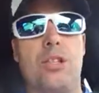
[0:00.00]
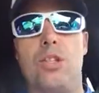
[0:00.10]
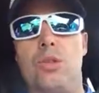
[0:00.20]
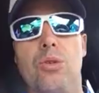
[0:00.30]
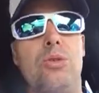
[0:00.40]

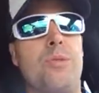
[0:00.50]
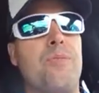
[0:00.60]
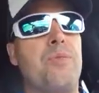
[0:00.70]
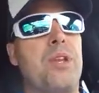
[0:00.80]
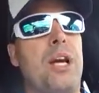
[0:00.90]
do
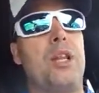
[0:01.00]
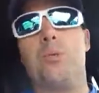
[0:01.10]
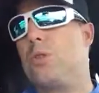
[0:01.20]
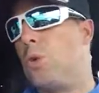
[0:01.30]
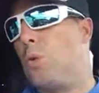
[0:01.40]
and there
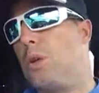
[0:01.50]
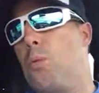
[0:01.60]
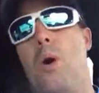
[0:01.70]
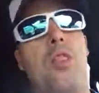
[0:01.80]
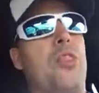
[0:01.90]
was only
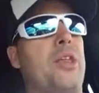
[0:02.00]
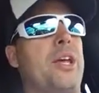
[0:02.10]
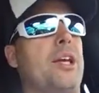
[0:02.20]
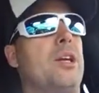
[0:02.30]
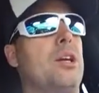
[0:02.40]
one
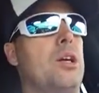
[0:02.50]
thing,